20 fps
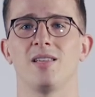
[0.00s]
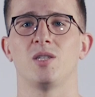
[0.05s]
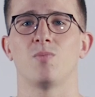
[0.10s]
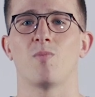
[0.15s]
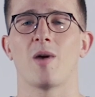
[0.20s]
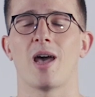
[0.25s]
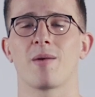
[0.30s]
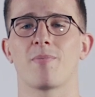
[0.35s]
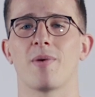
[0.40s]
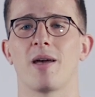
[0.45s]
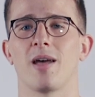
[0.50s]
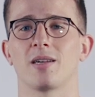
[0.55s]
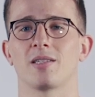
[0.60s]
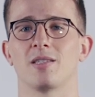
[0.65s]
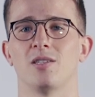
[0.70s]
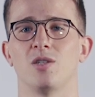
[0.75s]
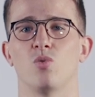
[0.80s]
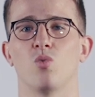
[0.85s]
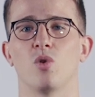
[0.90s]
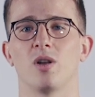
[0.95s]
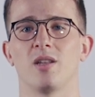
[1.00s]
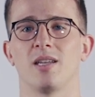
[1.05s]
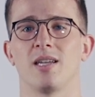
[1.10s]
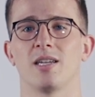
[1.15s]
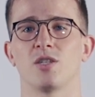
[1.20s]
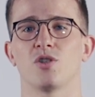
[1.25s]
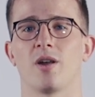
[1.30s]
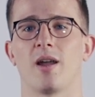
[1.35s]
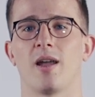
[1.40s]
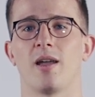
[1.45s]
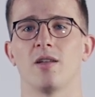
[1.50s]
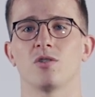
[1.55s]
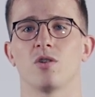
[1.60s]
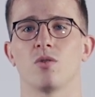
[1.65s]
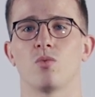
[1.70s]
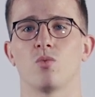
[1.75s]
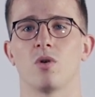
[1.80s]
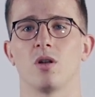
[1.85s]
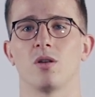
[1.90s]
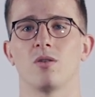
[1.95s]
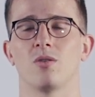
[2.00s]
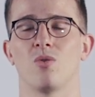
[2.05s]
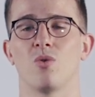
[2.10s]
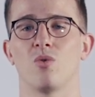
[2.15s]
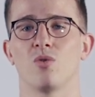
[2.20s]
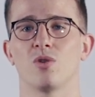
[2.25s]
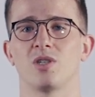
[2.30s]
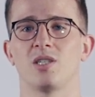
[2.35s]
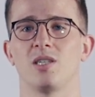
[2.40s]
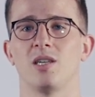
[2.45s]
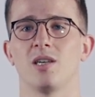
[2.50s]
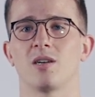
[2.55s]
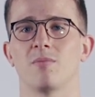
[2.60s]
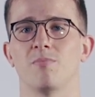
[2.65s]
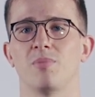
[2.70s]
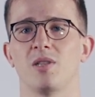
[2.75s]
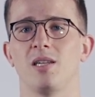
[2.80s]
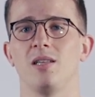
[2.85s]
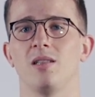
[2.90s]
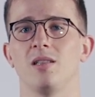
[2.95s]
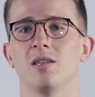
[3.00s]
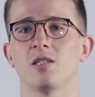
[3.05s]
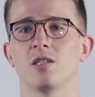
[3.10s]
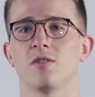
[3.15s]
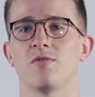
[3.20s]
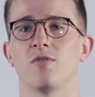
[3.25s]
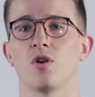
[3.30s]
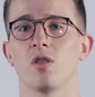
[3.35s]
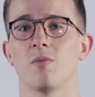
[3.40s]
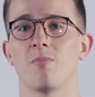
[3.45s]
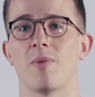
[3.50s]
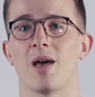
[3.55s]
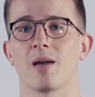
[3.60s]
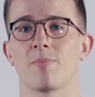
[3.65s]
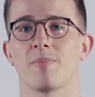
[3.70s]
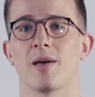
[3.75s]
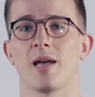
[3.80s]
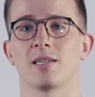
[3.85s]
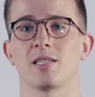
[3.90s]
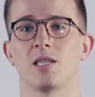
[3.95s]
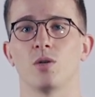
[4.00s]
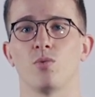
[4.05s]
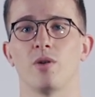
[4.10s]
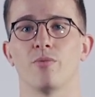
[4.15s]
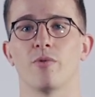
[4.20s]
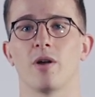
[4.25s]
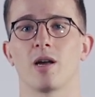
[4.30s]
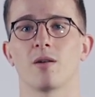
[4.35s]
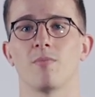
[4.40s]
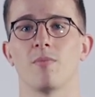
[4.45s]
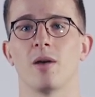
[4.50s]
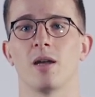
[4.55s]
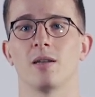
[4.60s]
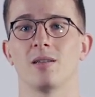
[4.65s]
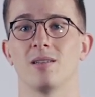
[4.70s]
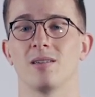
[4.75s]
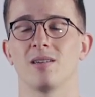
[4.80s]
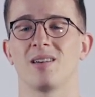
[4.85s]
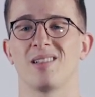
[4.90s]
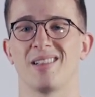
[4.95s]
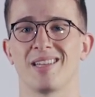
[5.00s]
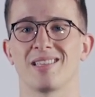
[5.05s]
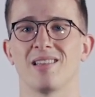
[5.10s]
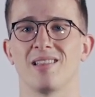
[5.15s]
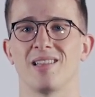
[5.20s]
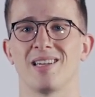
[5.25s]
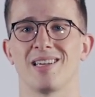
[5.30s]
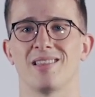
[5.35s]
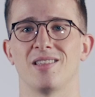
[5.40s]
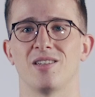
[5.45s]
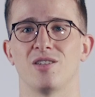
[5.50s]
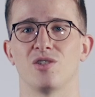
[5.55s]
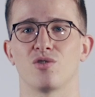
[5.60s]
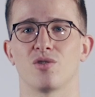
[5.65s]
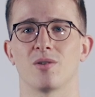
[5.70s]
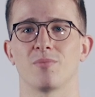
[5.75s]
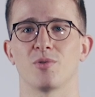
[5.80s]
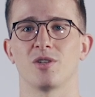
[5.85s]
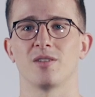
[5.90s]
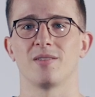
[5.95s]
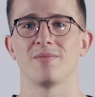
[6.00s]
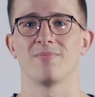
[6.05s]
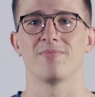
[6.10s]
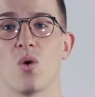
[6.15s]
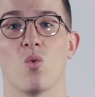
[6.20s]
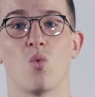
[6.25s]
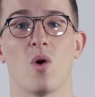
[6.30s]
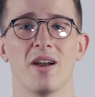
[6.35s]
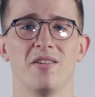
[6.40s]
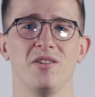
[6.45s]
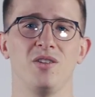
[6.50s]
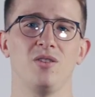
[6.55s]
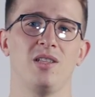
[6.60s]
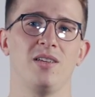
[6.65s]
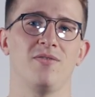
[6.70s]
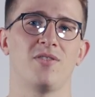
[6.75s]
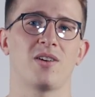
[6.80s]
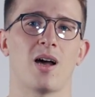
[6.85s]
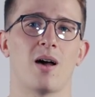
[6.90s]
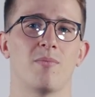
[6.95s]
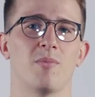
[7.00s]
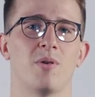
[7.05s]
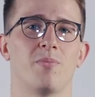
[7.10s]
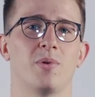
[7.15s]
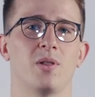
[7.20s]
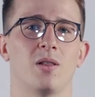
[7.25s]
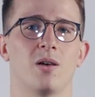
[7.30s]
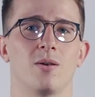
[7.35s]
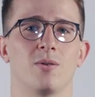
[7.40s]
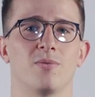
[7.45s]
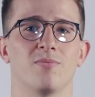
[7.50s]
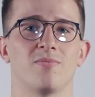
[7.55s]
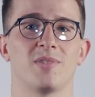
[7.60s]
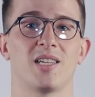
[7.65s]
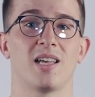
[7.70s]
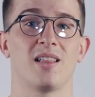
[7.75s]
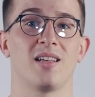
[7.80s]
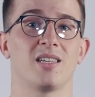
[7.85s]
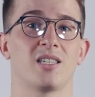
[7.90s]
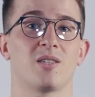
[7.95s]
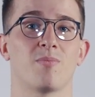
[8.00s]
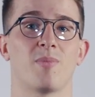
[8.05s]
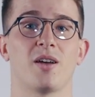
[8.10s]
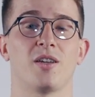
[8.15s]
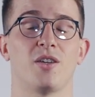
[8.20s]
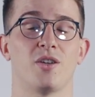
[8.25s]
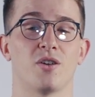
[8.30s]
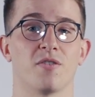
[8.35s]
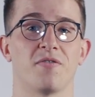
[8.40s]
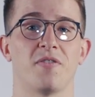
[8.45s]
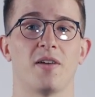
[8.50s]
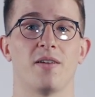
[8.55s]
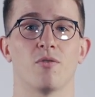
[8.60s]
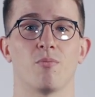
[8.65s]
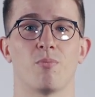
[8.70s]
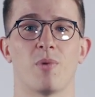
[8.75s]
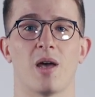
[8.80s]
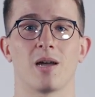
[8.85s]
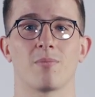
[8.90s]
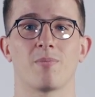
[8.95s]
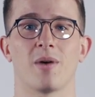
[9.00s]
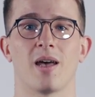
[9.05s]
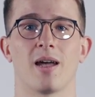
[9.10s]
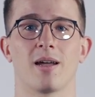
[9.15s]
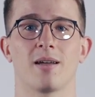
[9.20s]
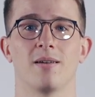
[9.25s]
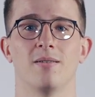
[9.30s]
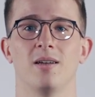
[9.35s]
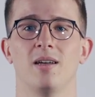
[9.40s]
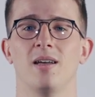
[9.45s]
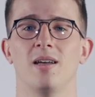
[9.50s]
of these backpacks and you wanted to get your hands on one, or to see a complete list of all the backpacks that we recommend, click the link in the description. Why don't you leave a comment below telling us about your favorite backpack?